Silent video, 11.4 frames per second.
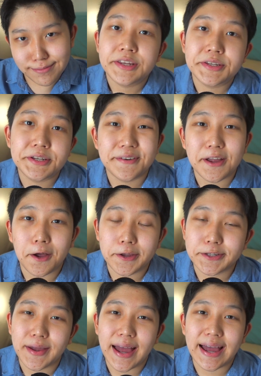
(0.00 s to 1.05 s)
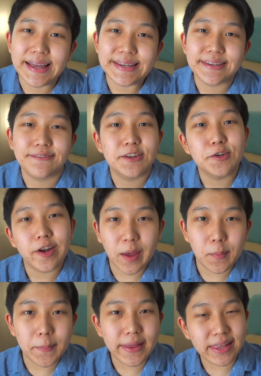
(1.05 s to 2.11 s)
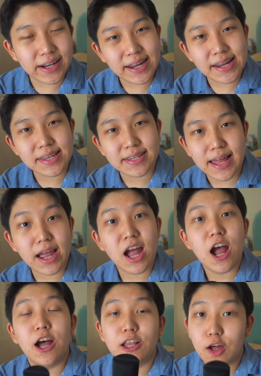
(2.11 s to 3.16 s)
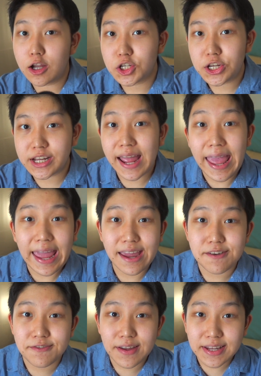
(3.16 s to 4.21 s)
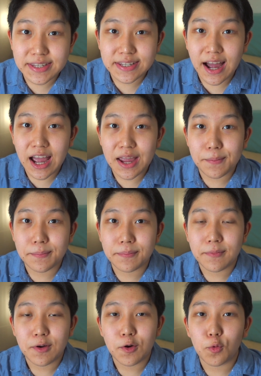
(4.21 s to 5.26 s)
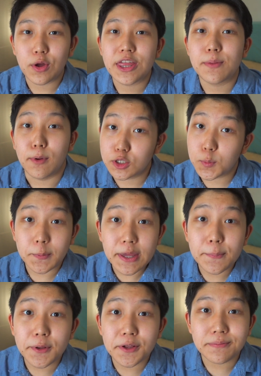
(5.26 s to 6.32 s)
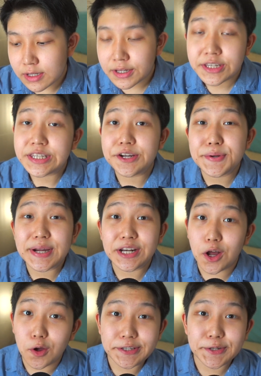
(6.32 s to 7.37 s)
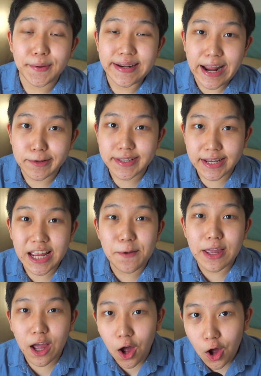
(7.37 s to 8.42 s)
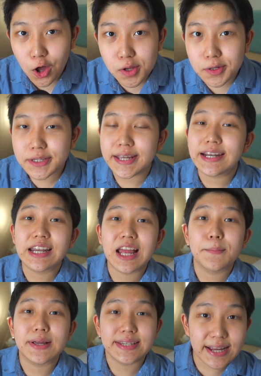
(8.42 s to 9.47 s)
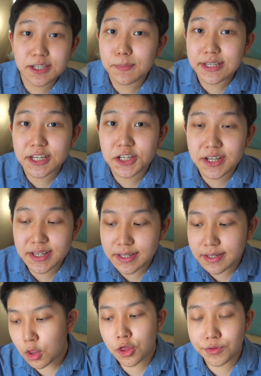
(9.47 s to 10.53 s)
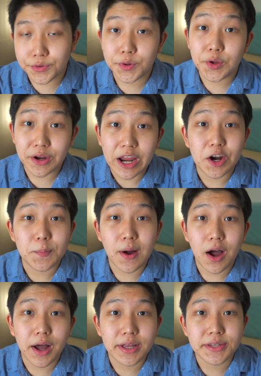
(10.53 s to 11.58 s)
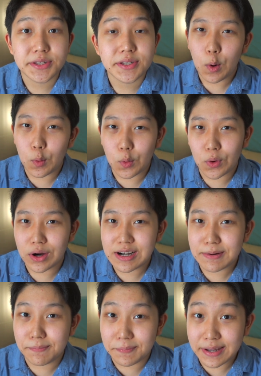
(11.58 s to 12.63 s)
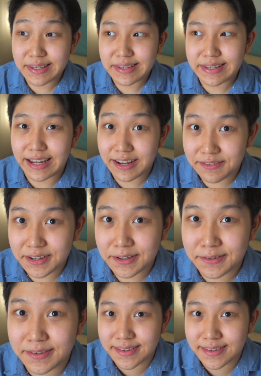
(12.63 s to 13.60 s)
Siri also has a few new capabilities, like launching a FaceTime with multiple people. Siri can also announce incoming calls and incoming text messages through your AirPods or Beats headphones.